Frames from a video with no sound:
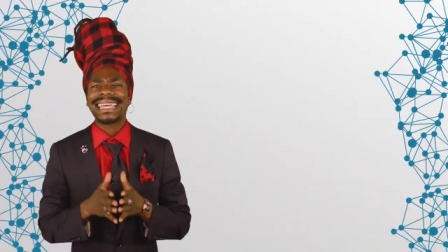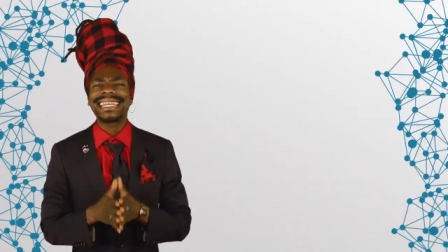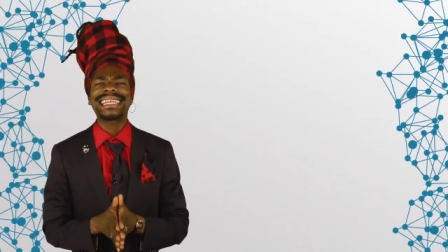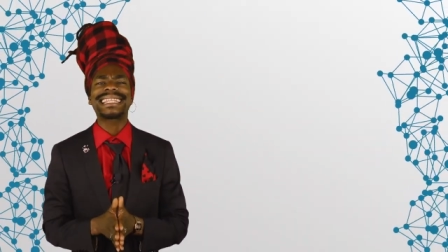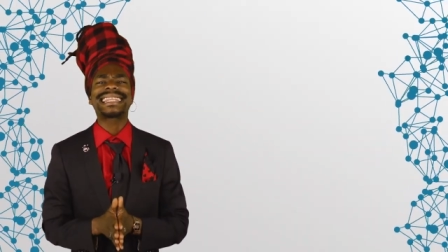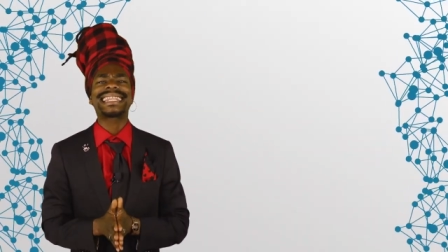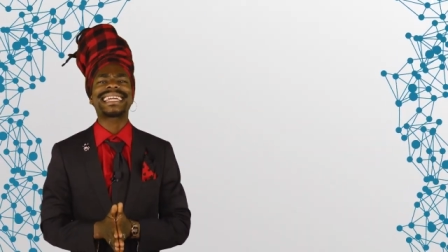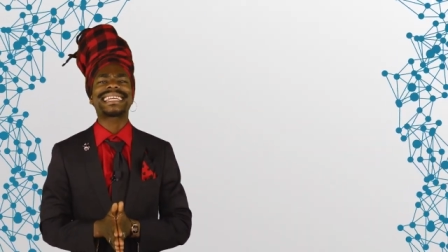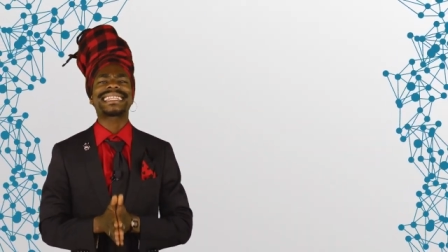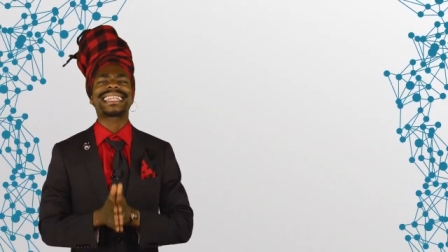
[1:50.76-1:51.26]

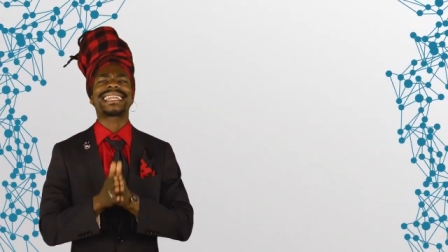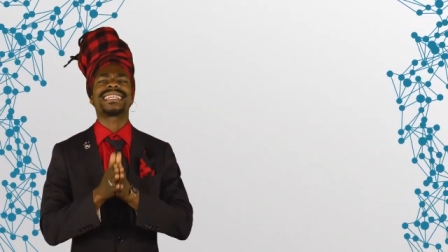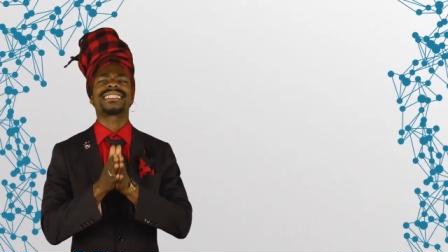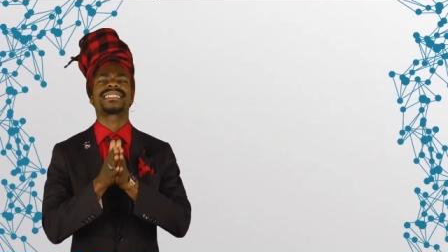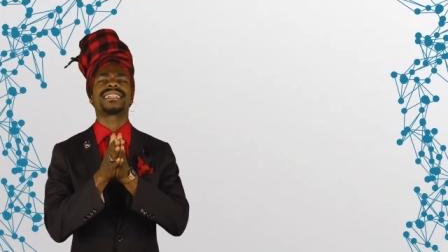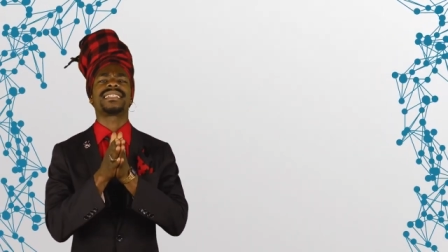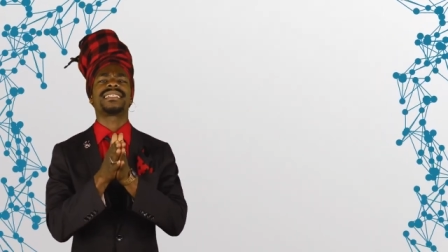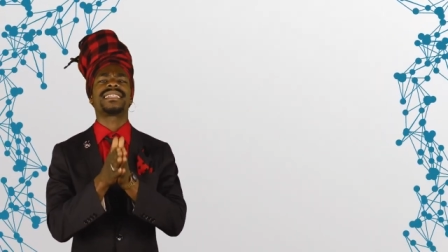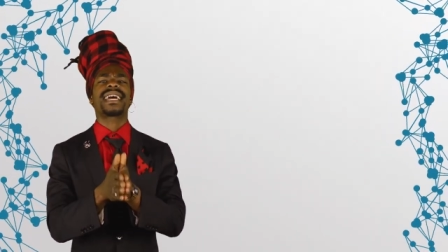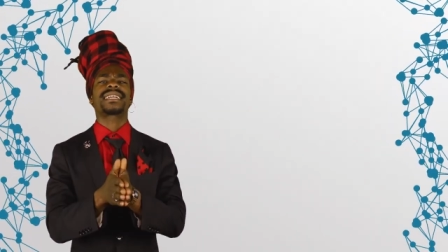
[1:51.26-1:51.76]
anything that is
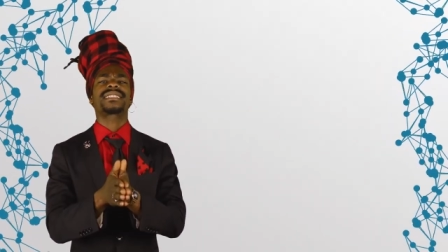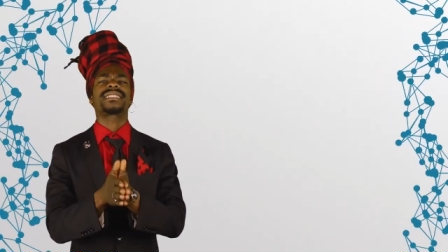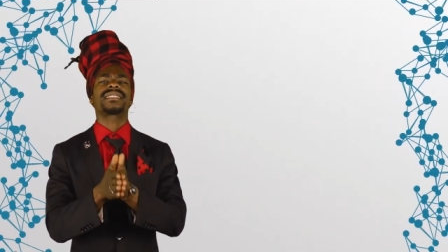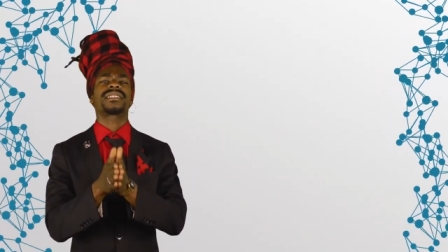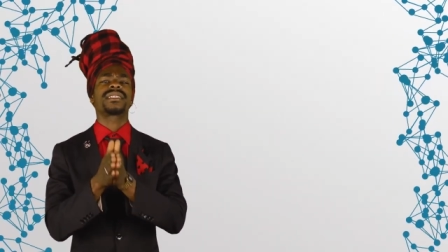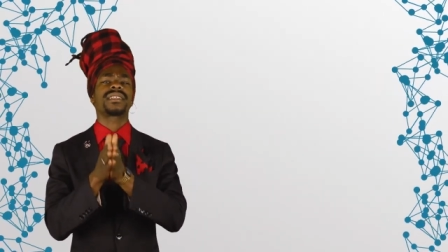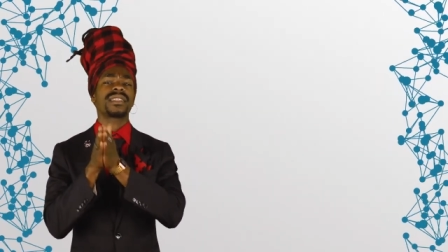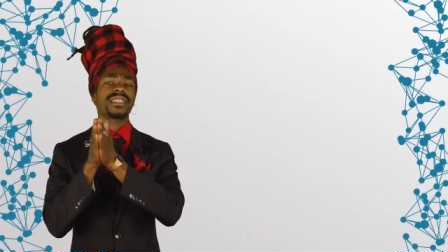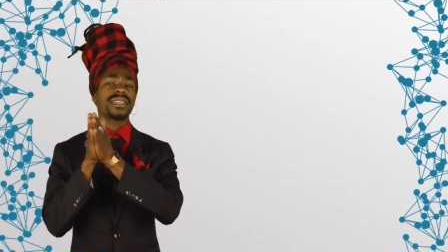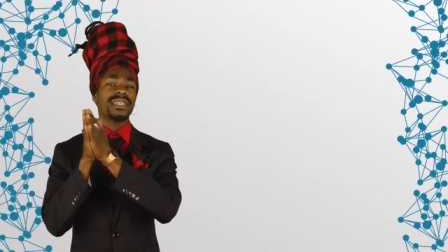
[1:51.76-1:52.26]

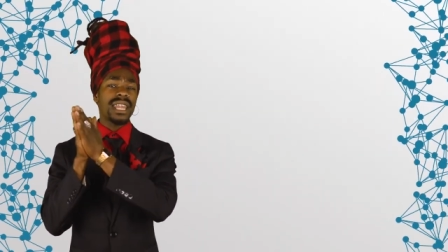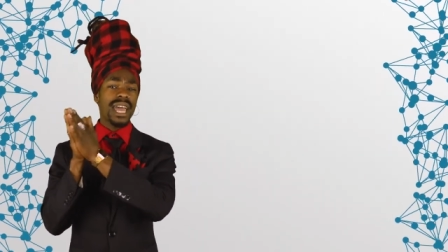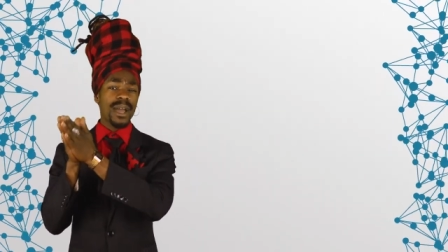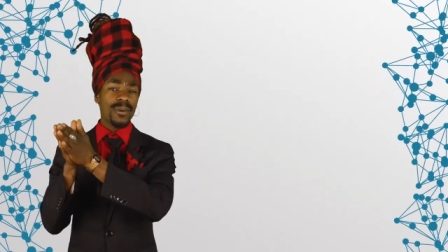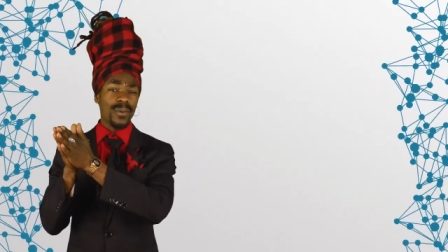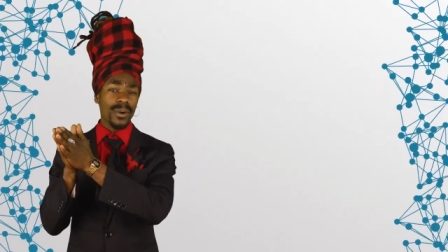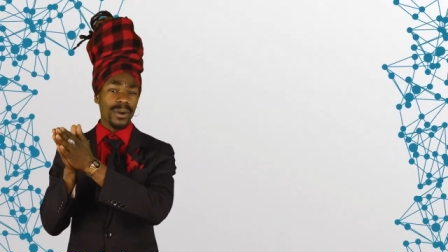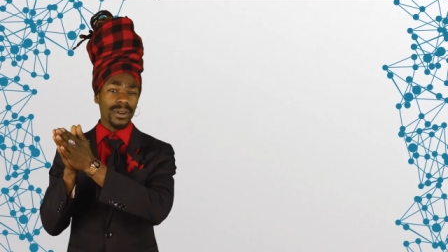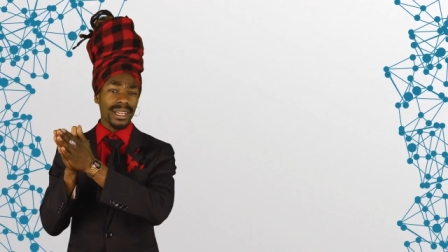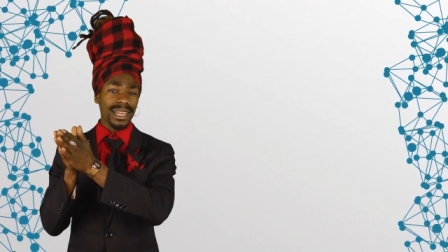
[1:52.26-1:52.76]
connected to the
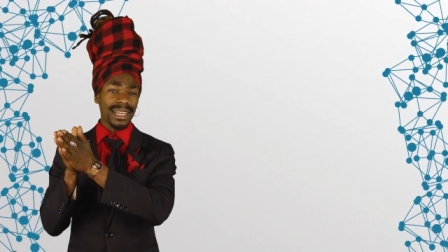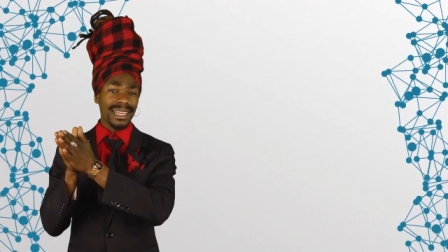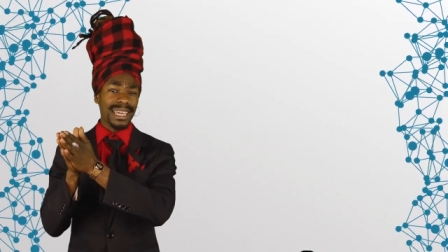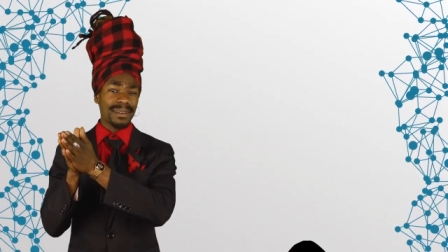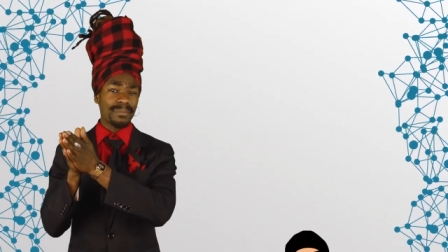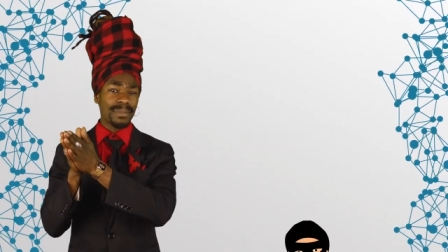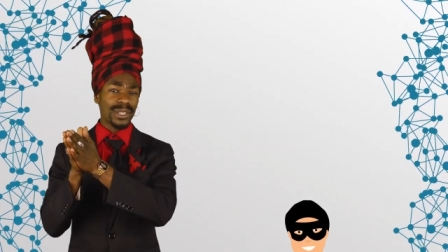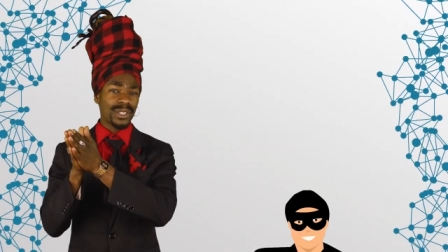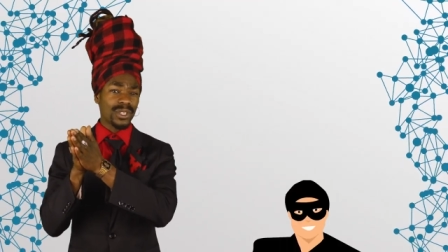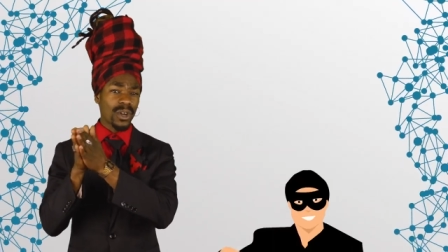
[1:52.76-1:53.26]
network
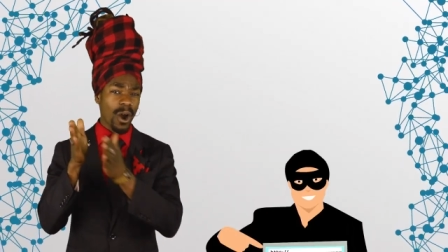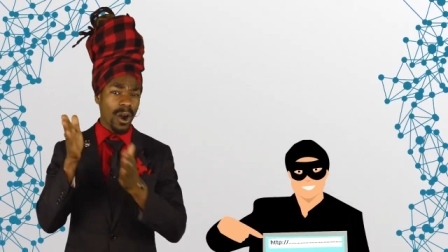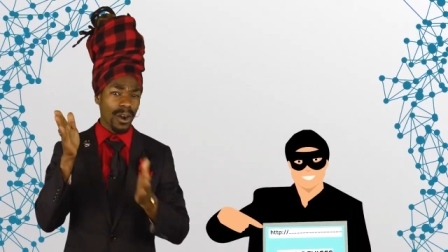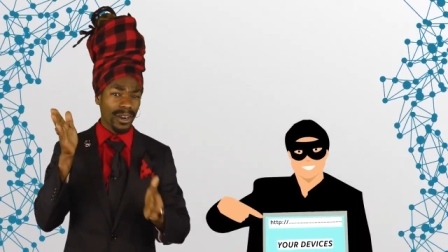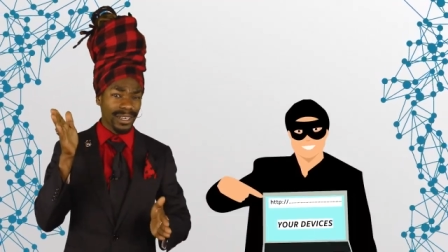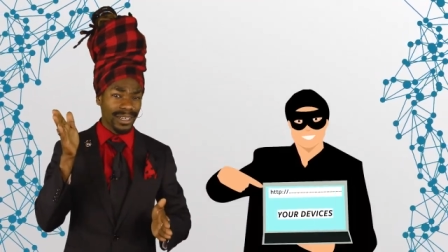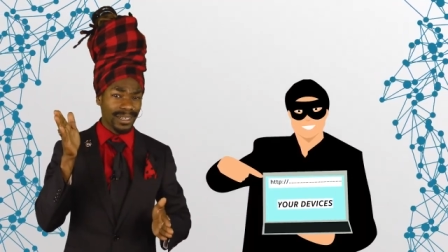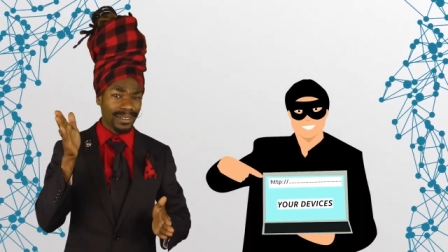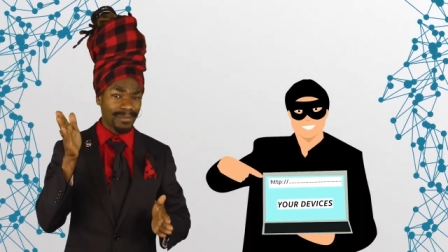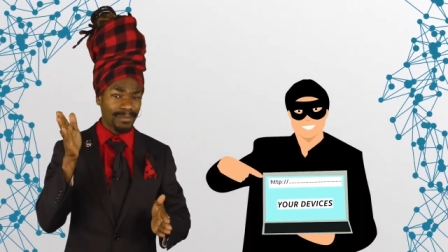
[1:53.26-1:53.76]
can be
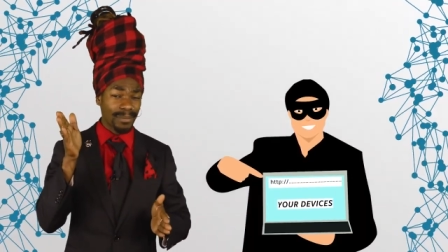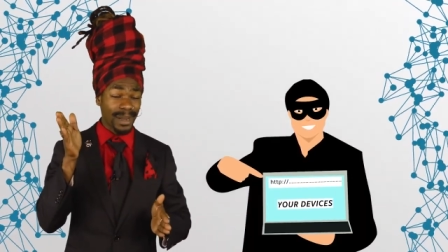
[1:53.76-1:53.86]
targeted